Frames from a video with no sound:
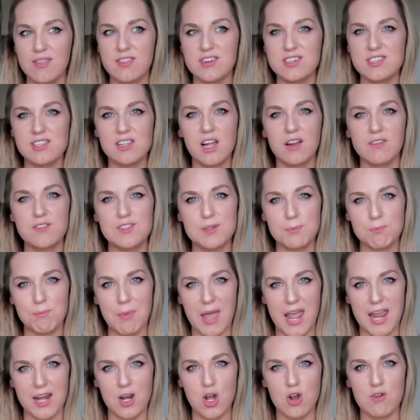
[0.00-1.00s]
There's a lot of
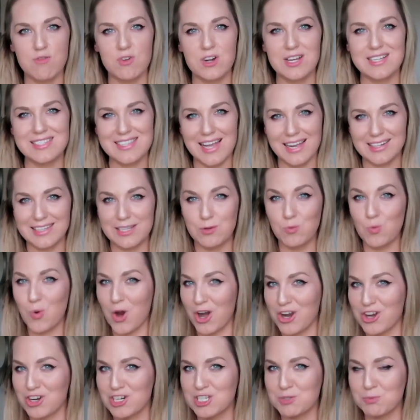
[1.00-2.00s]
debate over exactly
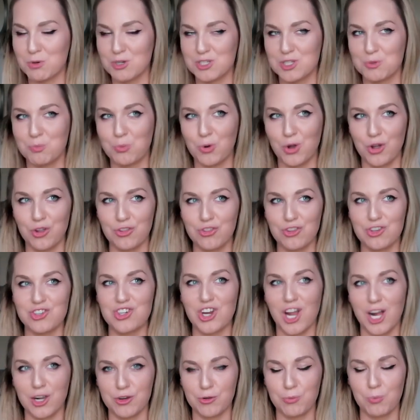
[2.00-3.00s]
where you're supposed to put the
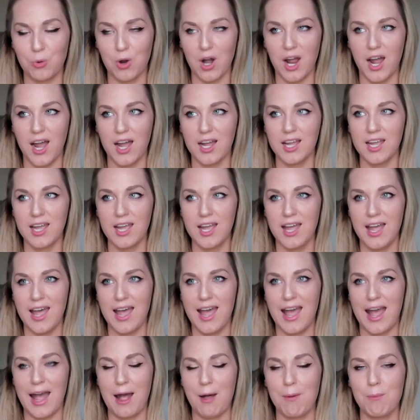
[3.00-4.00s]
Child of Prague,
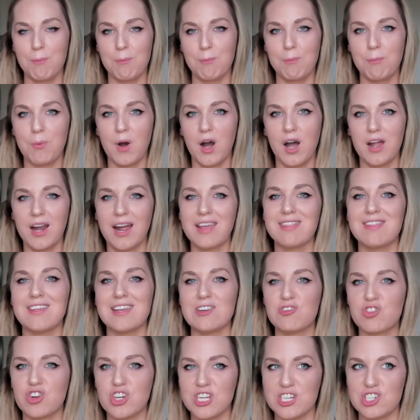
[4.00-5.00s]
but I
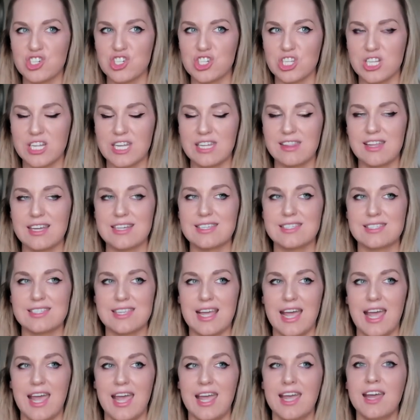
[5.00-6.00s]
think traditionally they
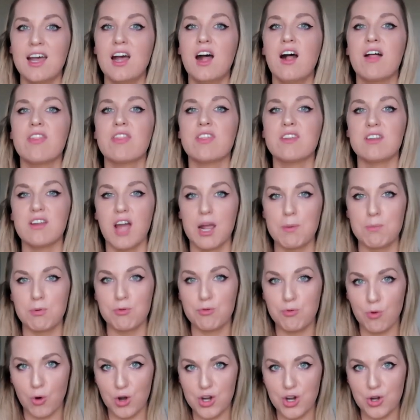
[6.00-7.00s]
say the night
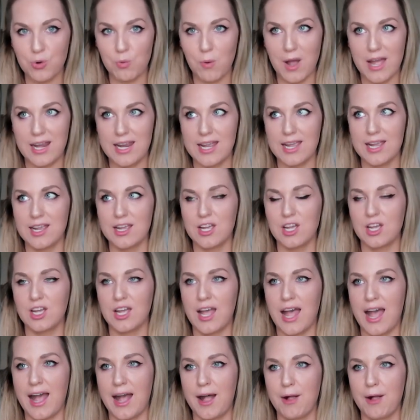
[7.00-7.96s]
before your wedding,